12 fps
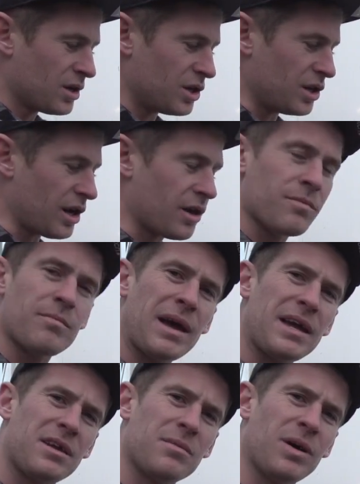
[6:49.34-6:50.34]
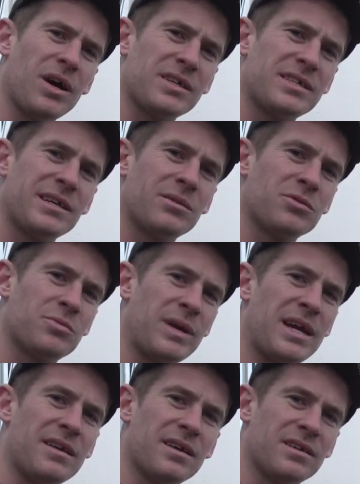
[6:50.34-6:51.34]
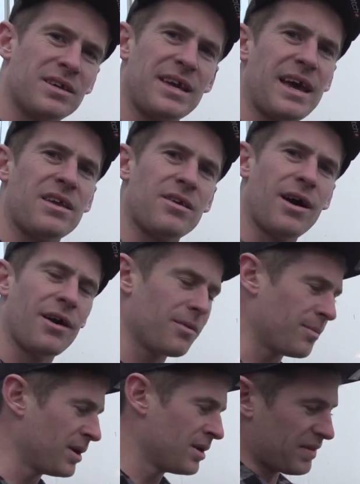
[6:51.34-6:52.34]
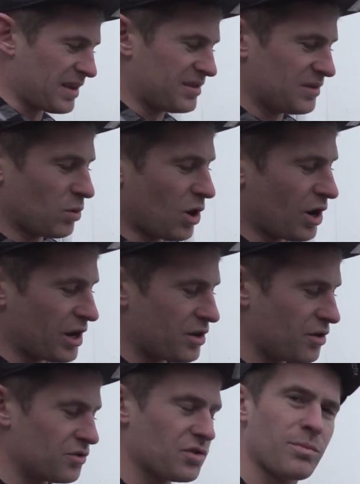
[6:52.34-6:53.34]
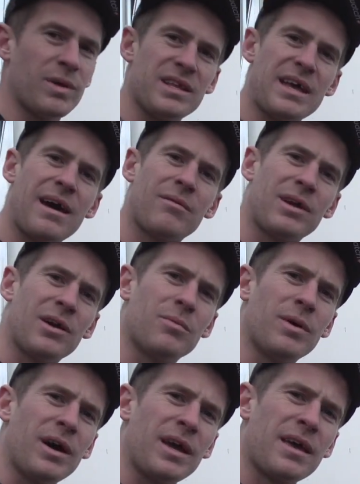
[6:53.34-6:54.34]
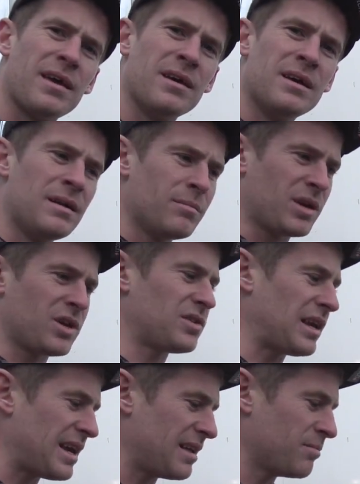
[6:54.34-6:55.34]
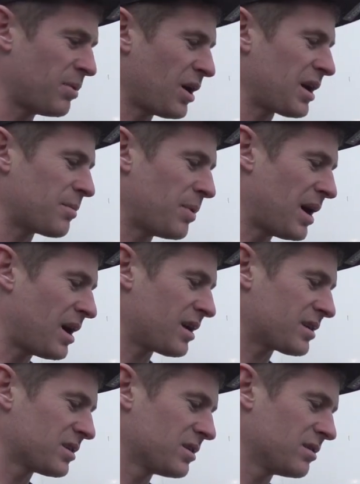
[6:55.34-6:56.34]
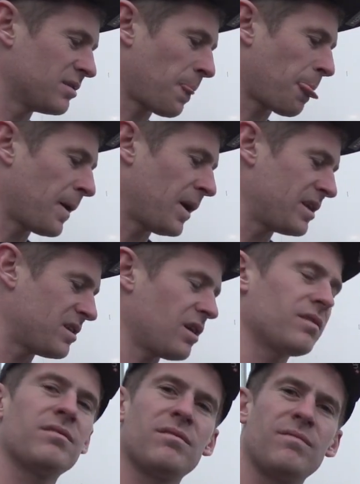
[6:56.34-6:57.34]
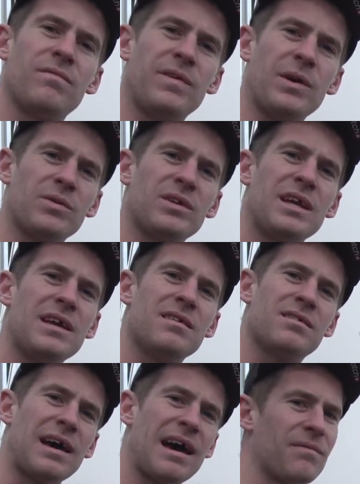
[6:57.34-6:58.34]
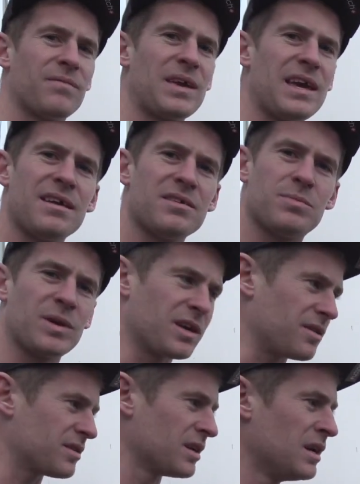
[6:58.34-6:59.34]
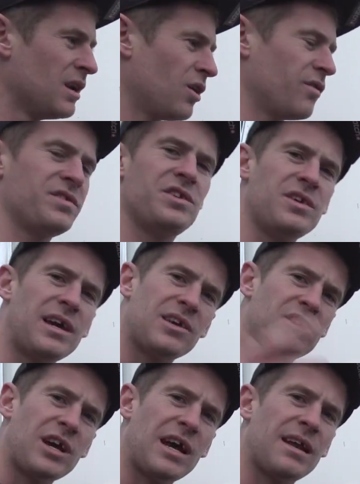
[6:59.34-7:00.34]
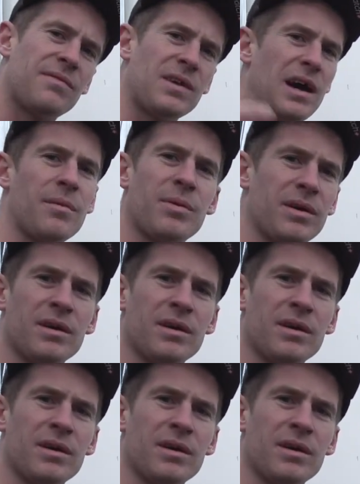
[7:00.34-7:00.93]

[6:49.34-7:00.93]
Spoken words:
you know, make your bike single speed to get you home. This is what I used on my downhill bike, because in bike parks, I don't feel the need to have gears, because obviously you get a chairlift up